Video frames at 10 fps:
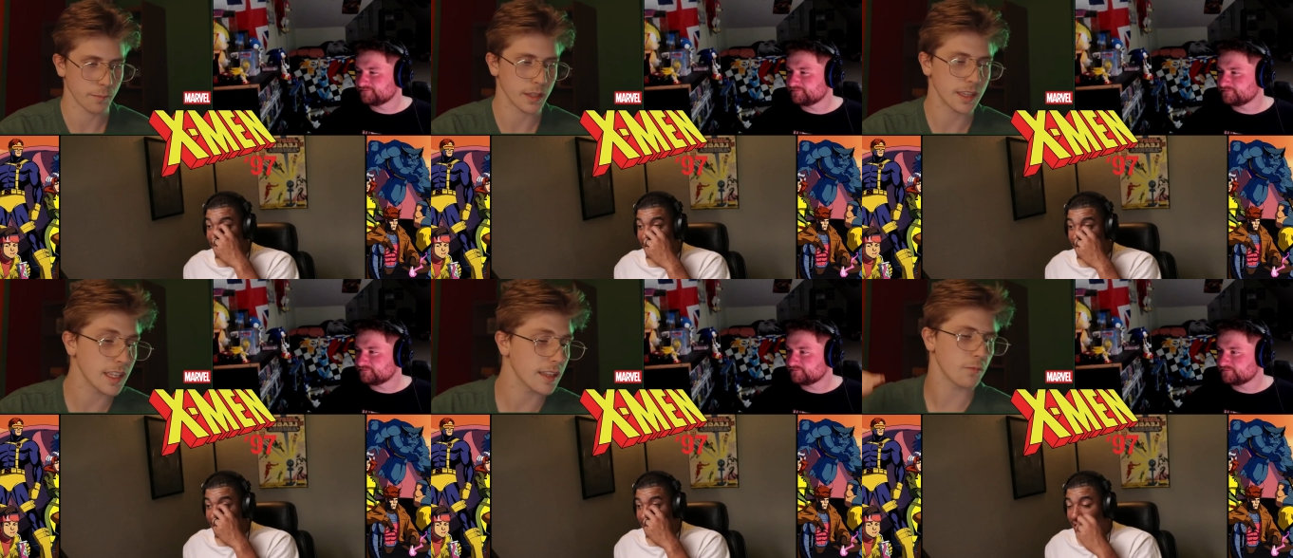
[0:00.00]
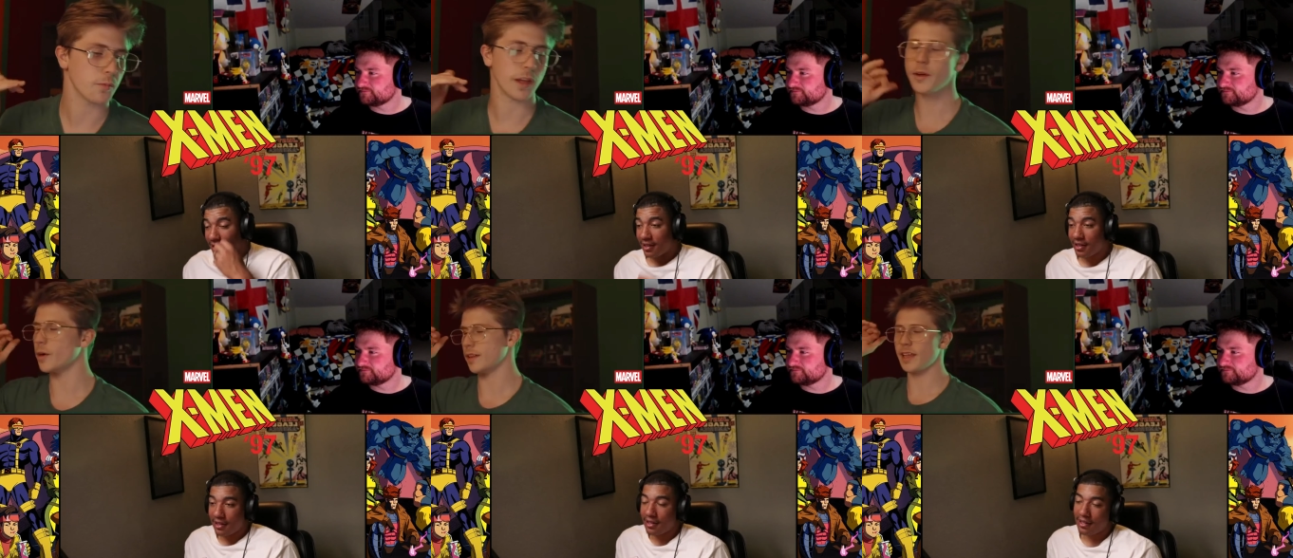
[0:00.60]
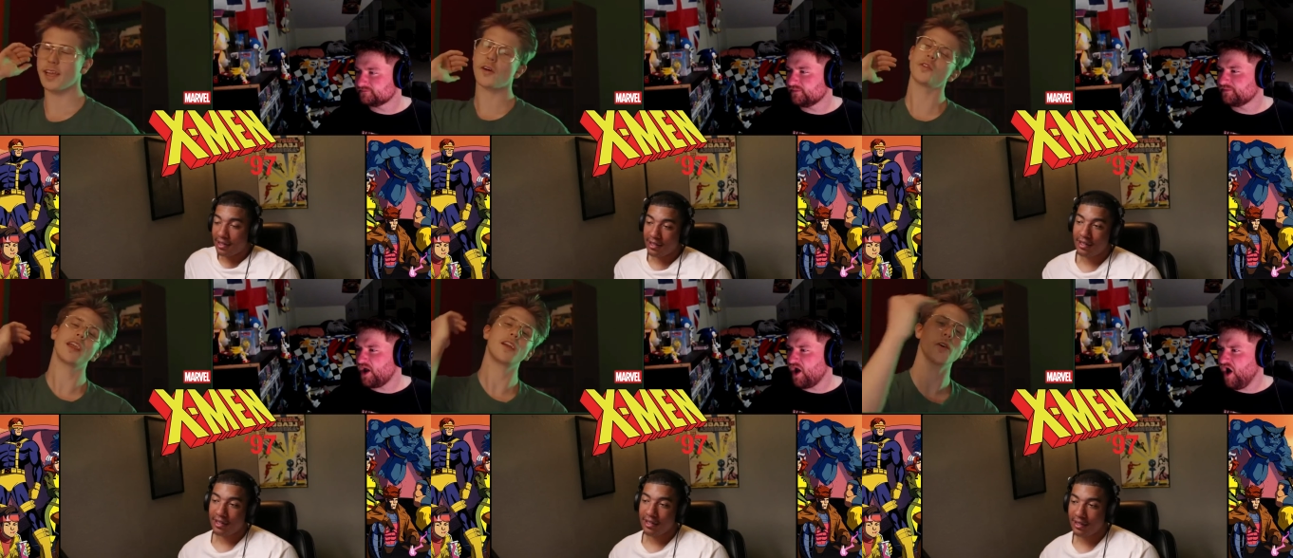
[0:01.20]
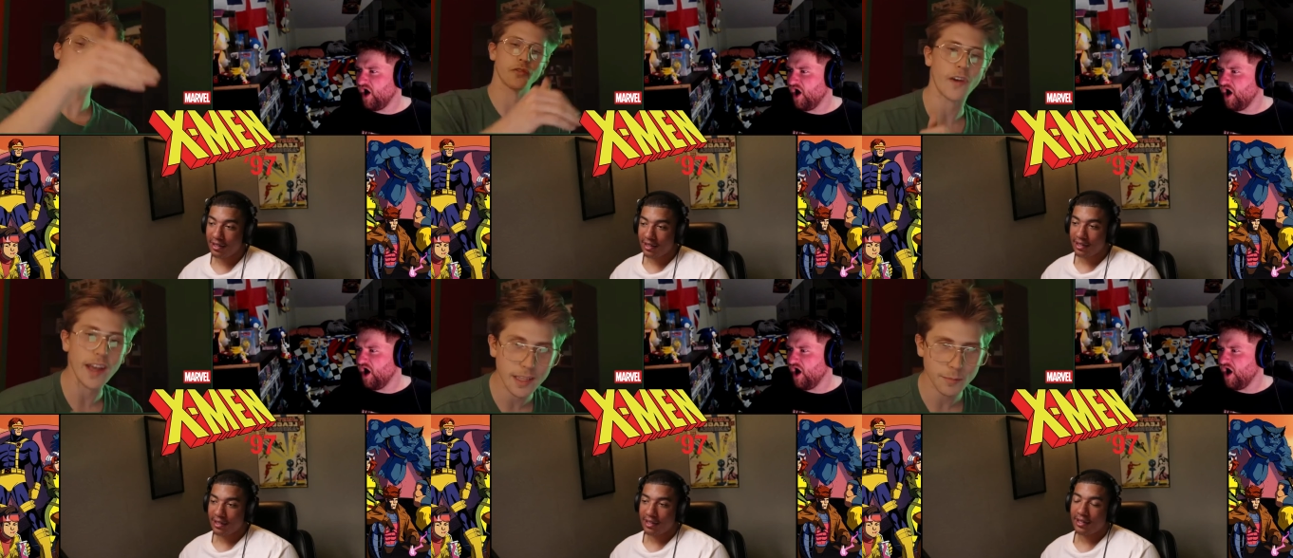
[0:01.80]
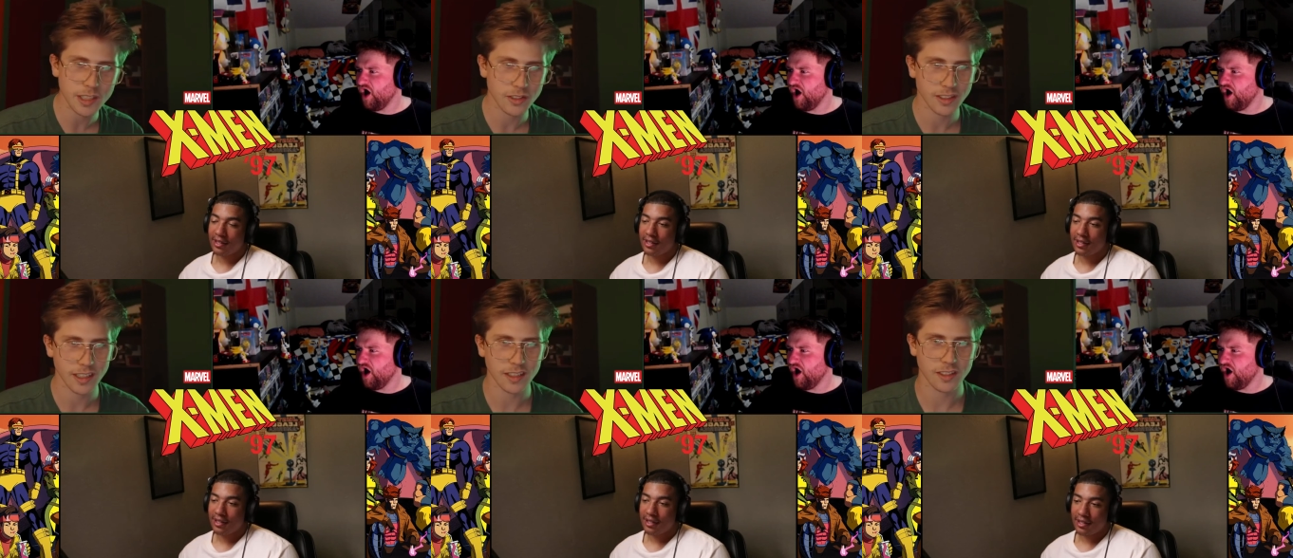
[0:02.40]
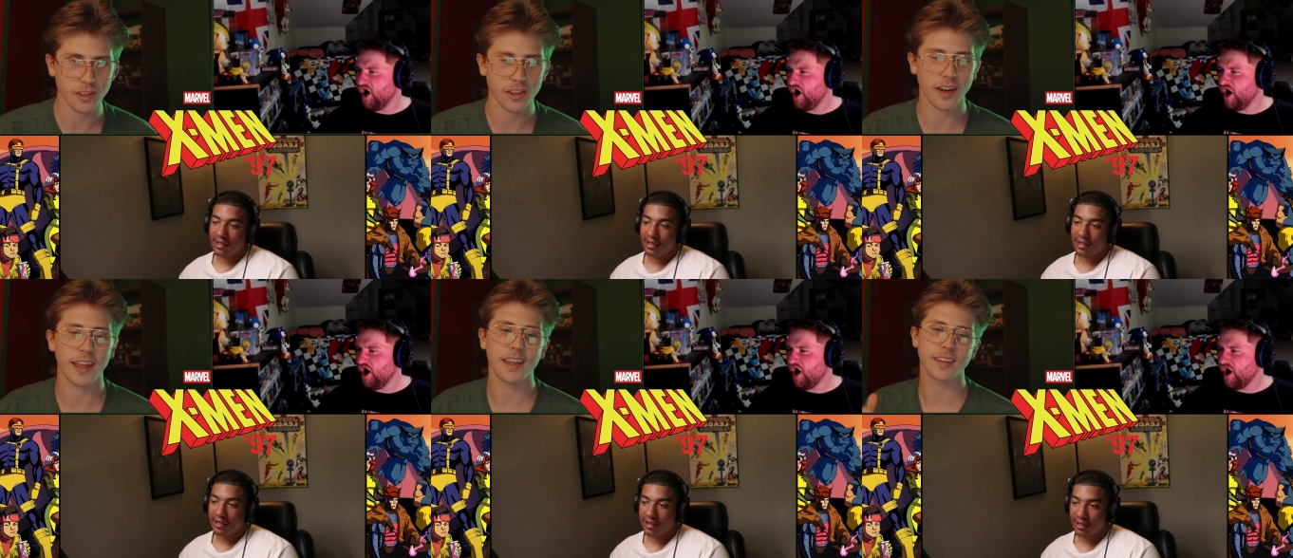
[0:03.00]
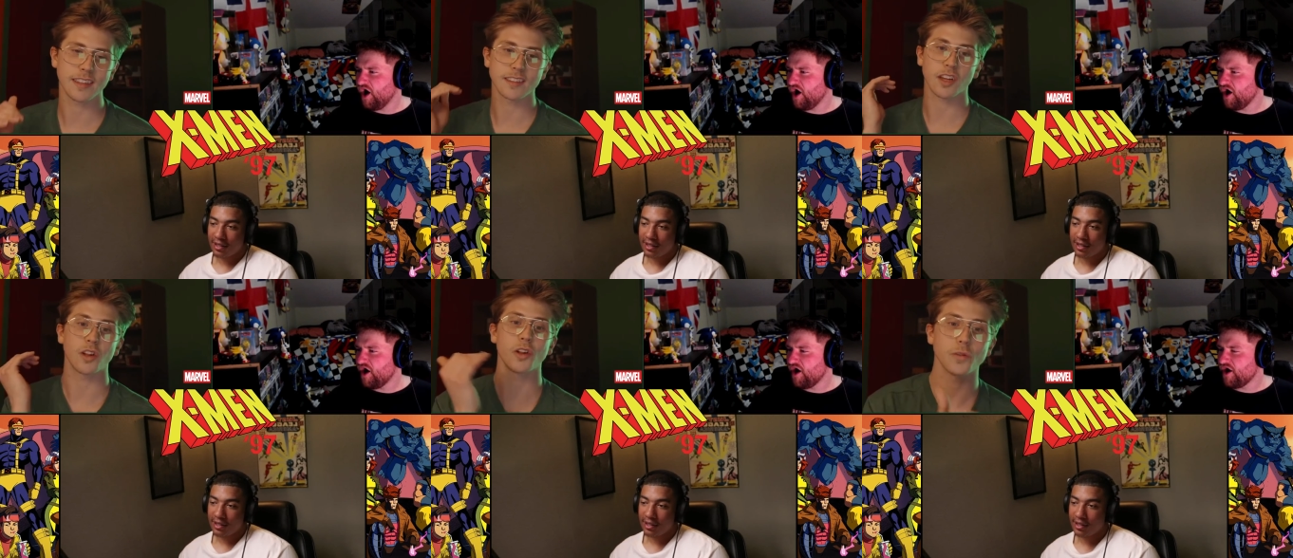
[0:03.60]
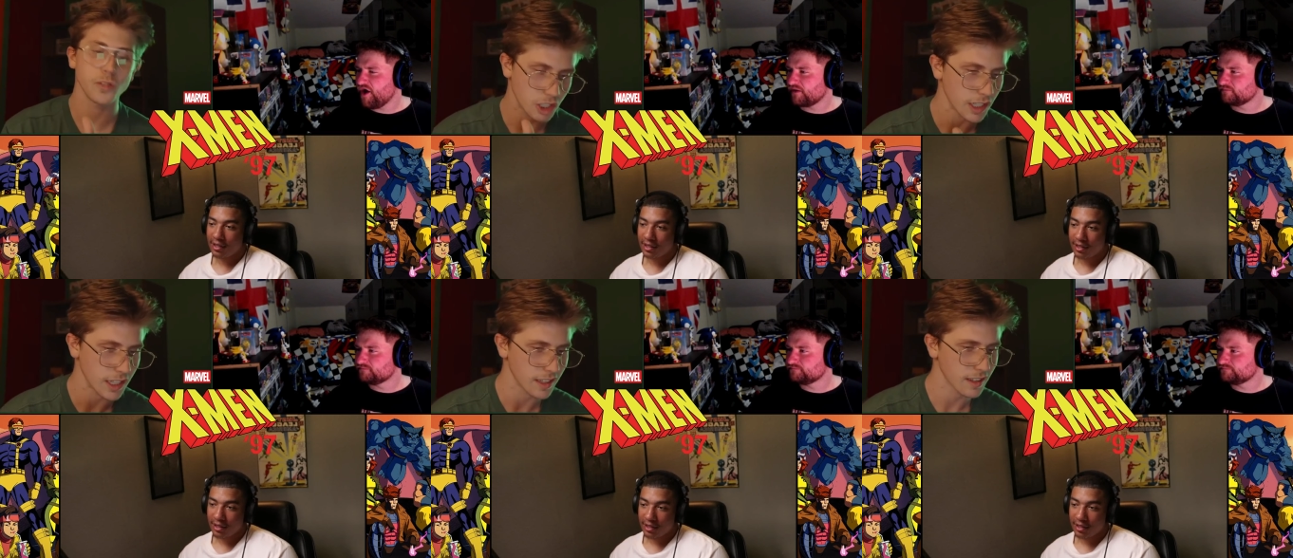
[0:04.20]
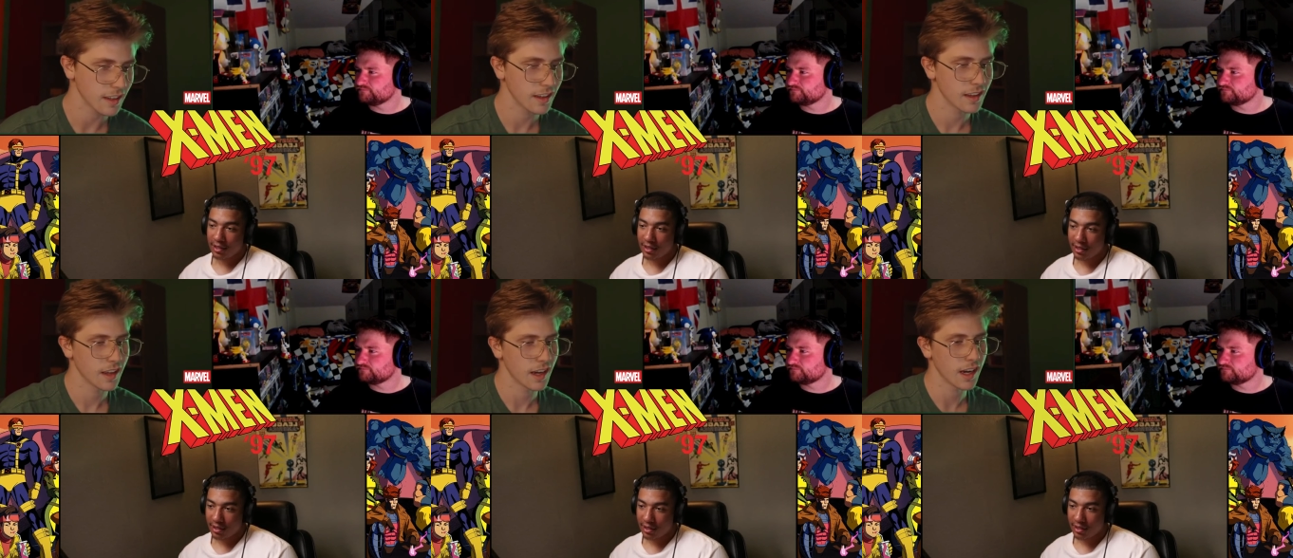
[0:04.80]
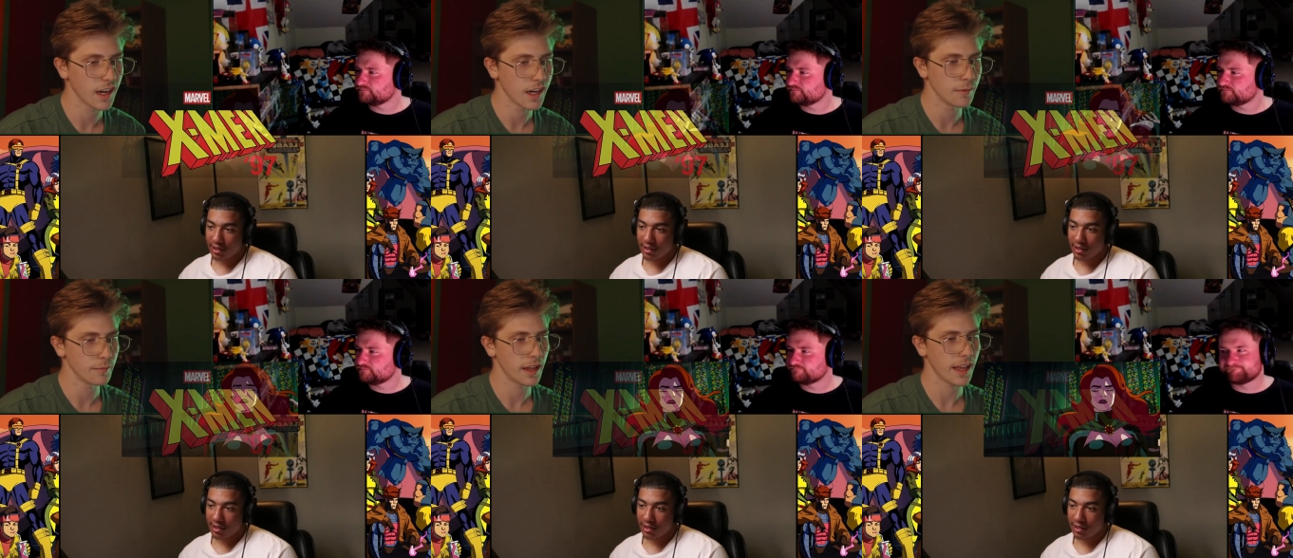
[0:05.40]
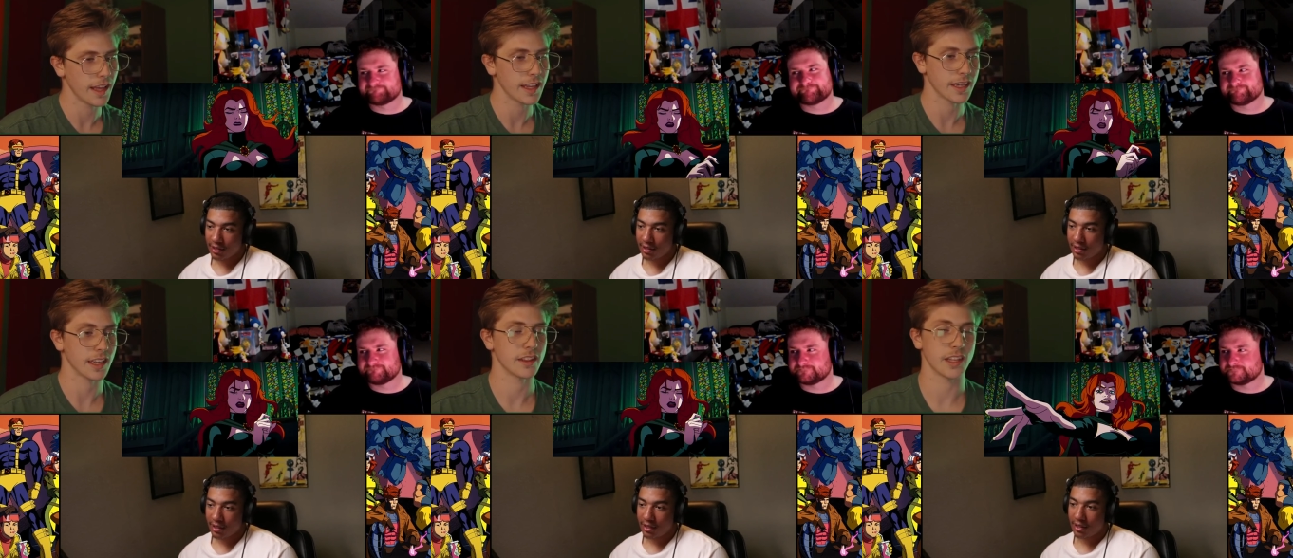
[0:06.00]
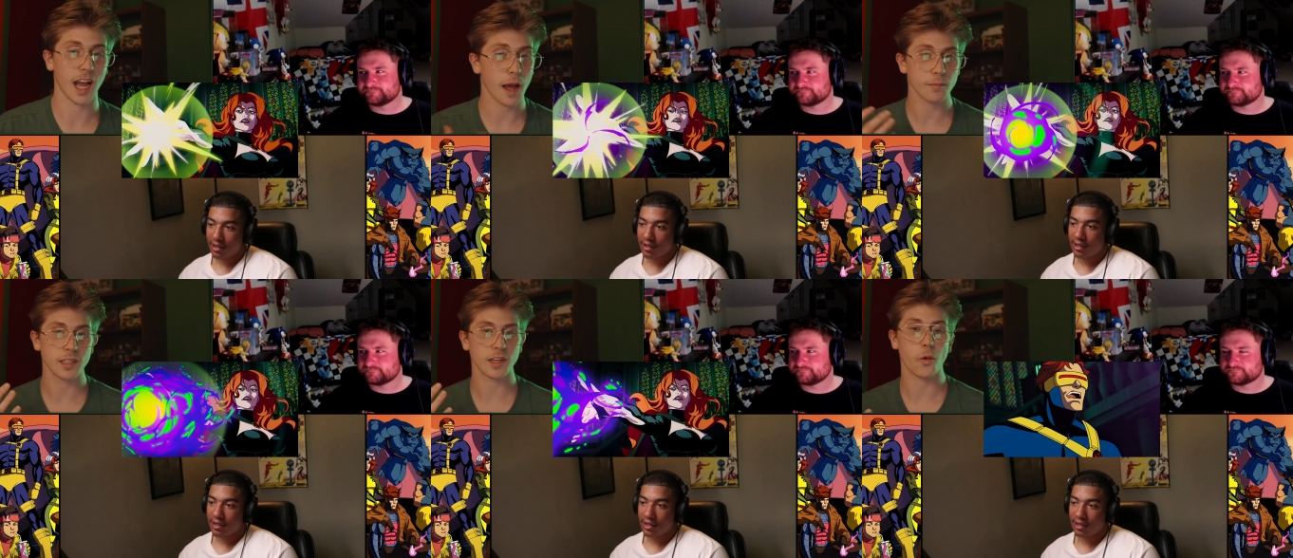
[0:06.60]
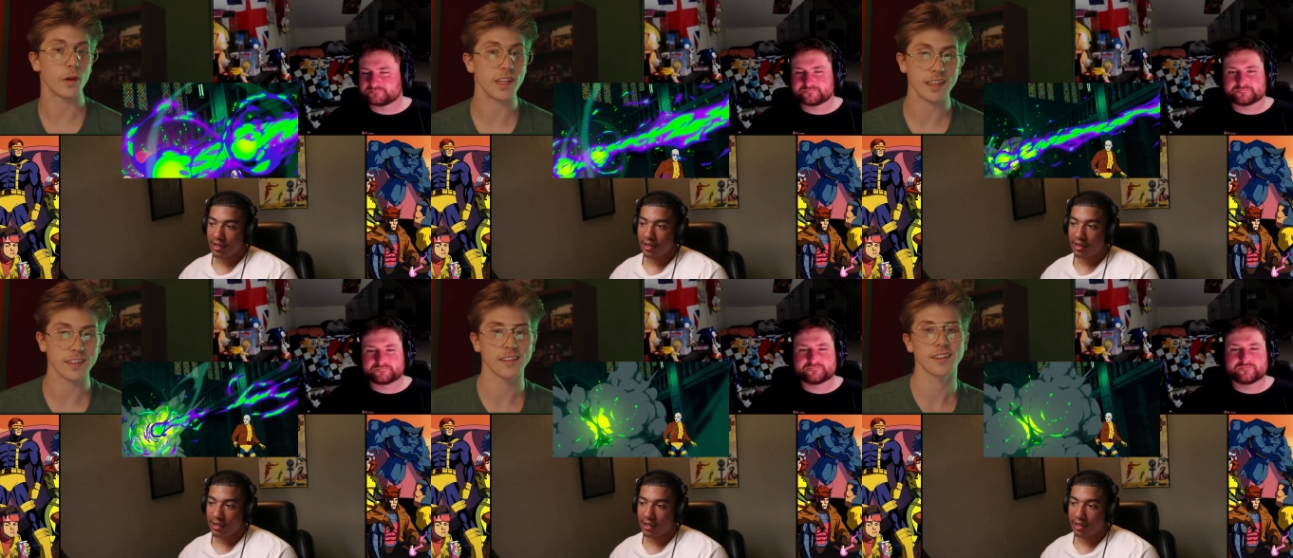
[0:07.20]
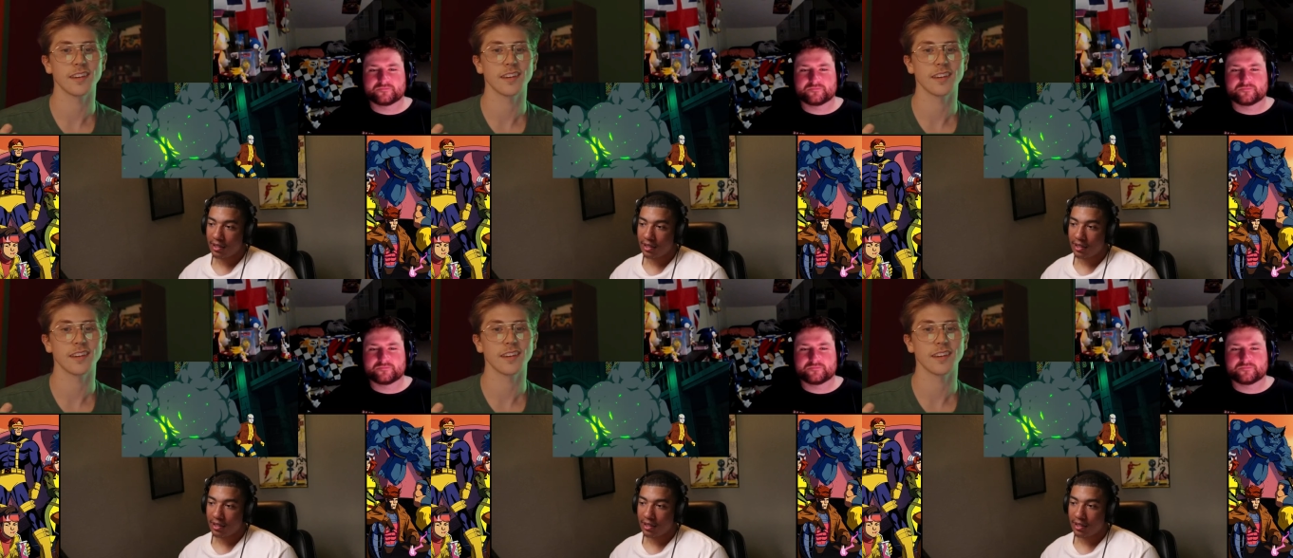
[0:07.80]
Speaker 1: But then anyway, they go they go to fight Mister Sinister and this clone Jean, um, and the Goblin Queen